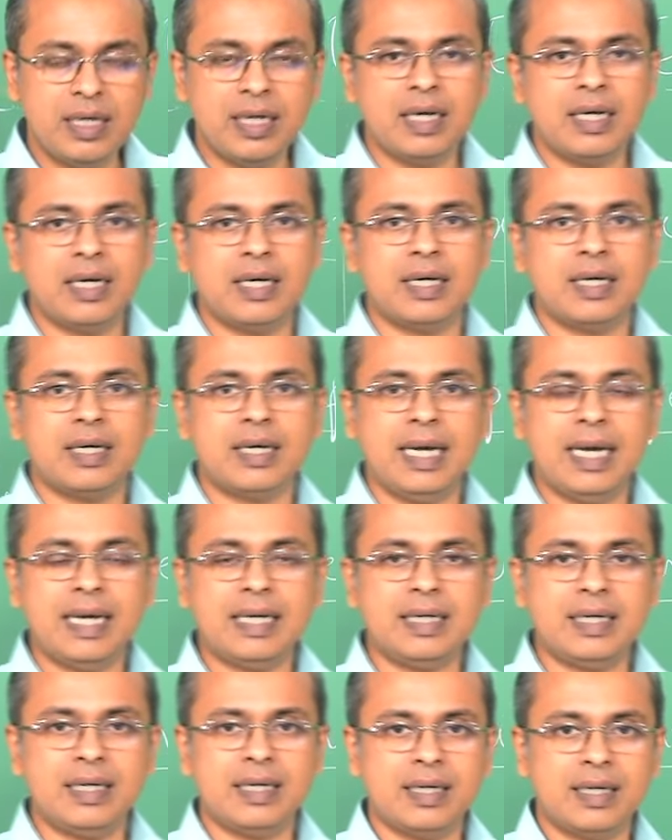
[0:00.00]

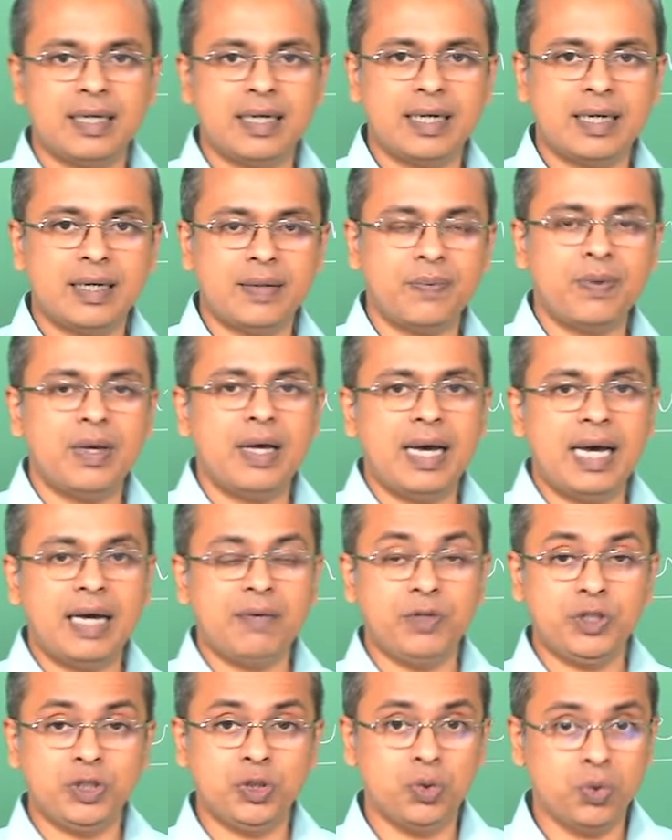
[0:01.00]
and I
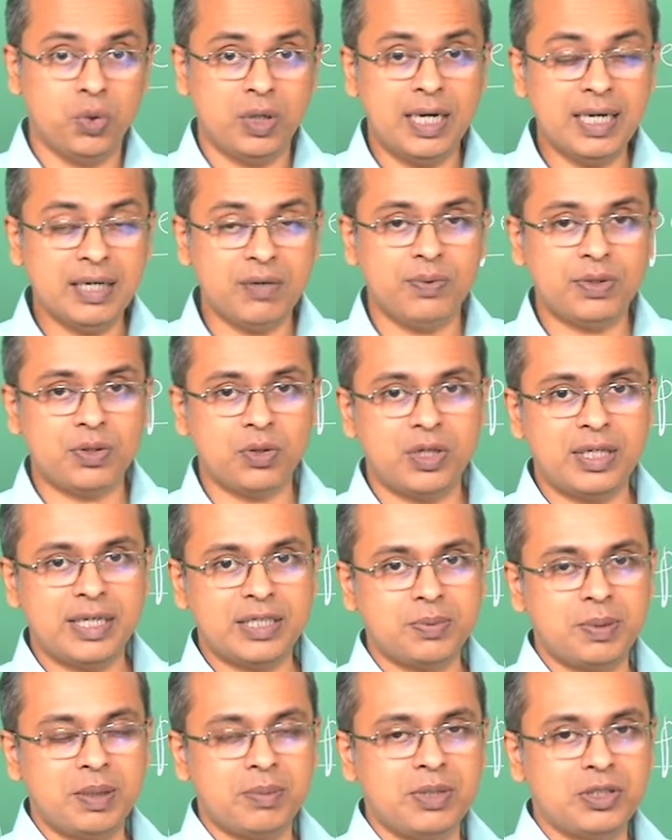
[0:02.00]
wish you good luck with all the
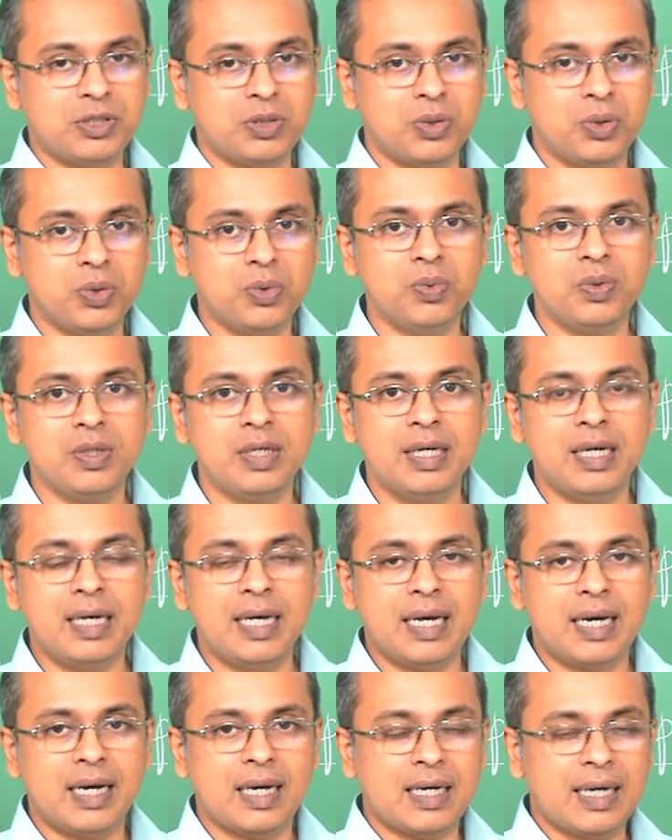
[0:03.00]
experiments you do,
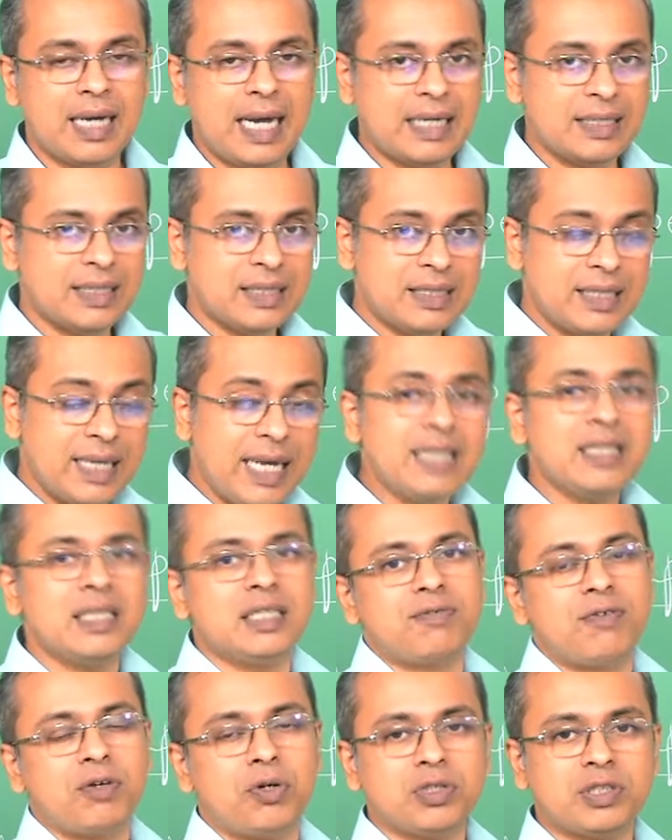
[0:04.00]
and just take
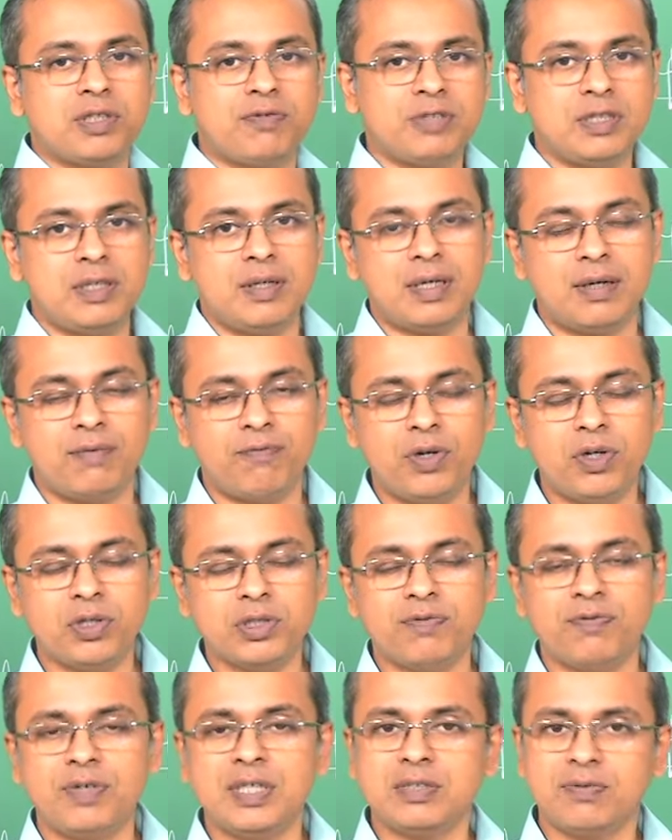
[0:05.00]
these
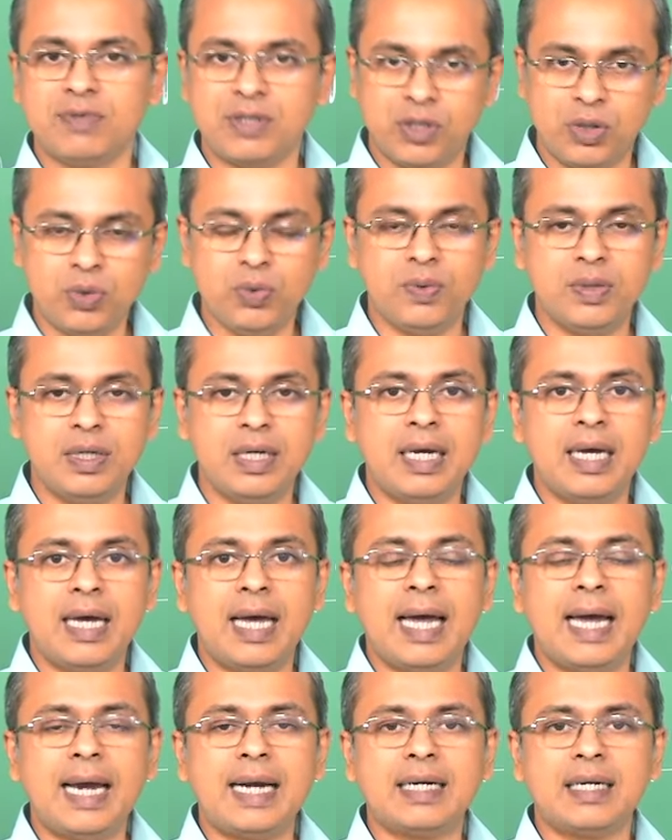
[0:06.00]
philosophies with you
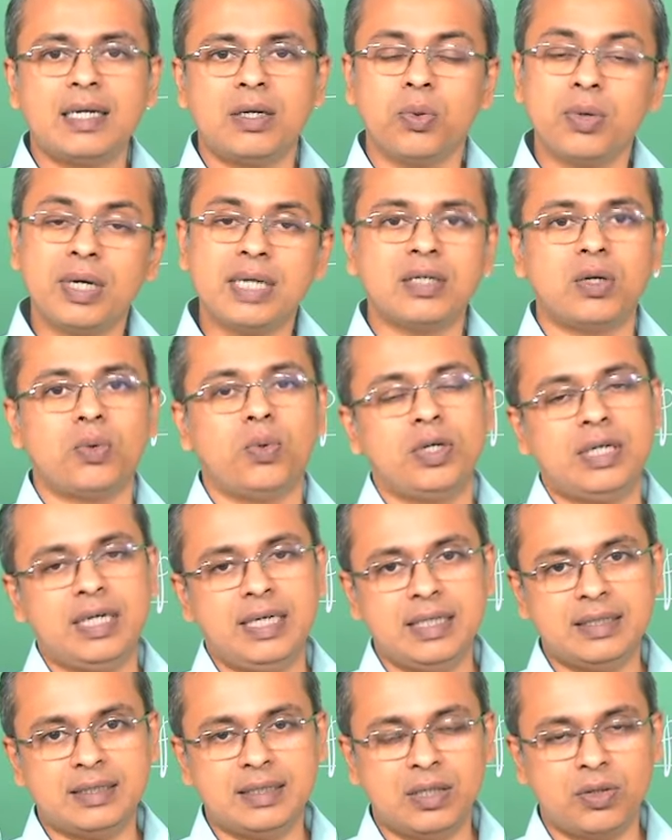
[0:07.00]
and look at the
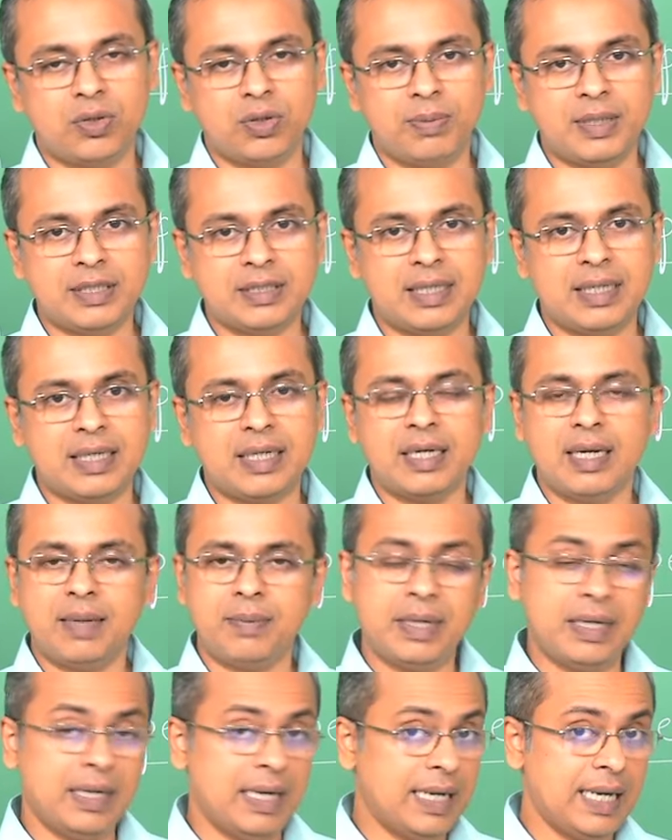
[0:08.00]
quantities that you are measuring. I
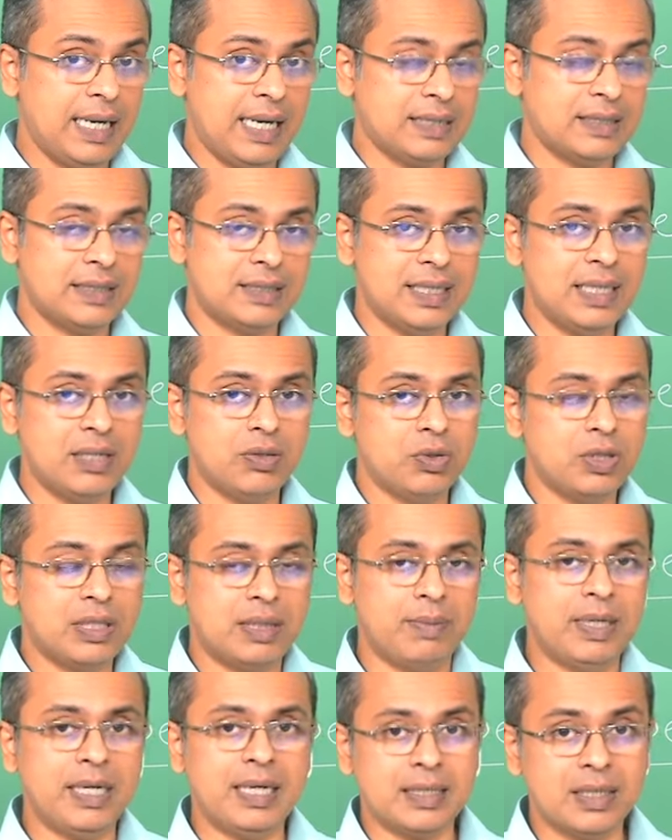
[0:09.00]
mean, again, as I said, there
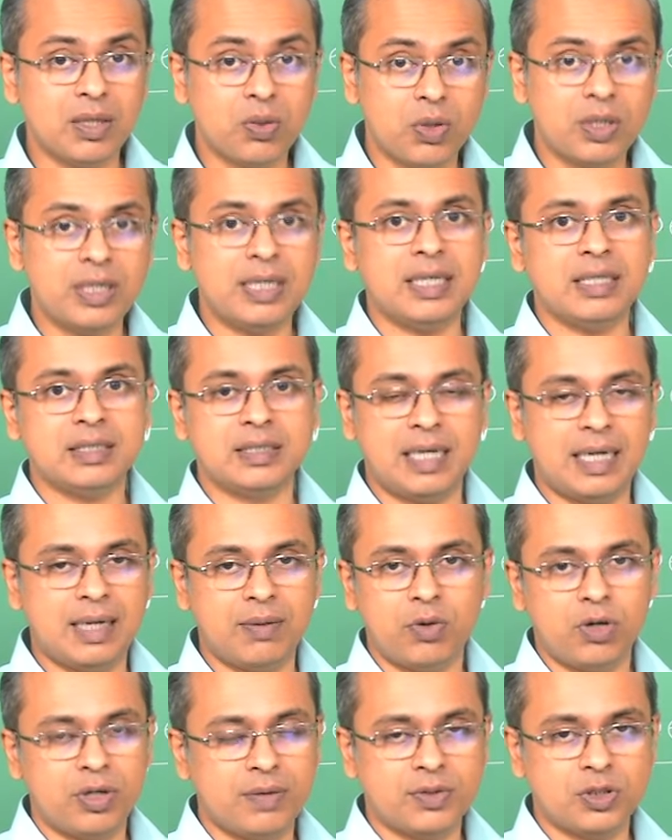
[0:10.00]
are many other quantities that I
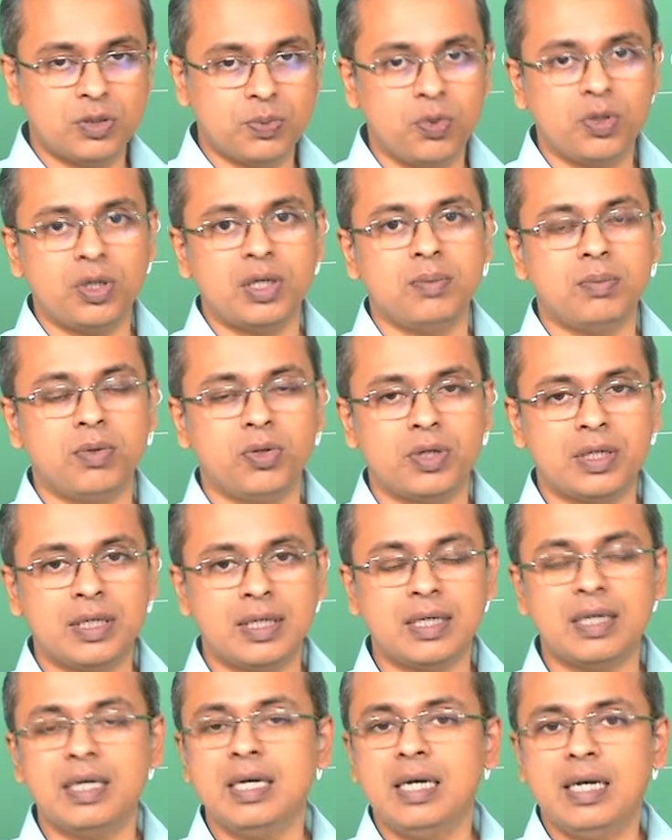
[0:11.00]
have not even spoken about
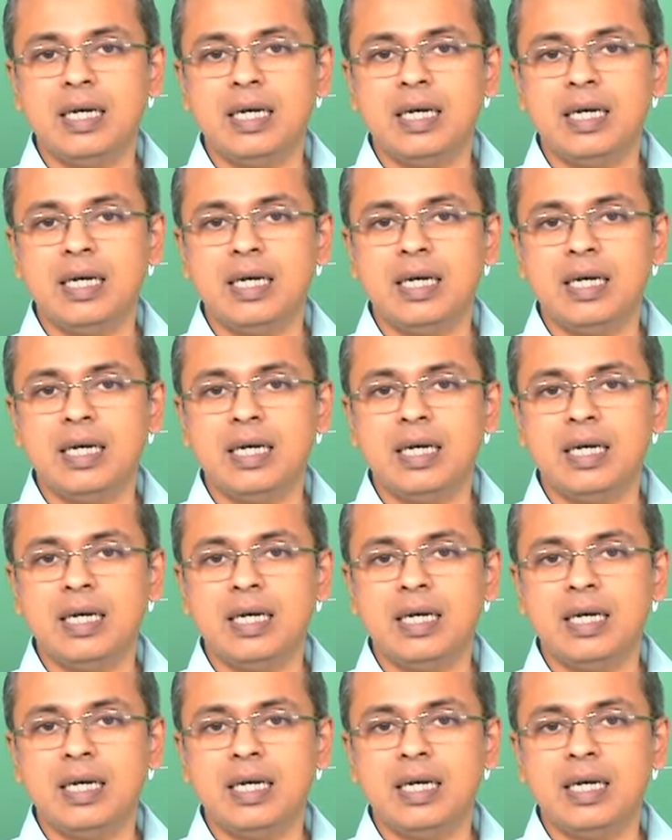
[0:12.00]
here.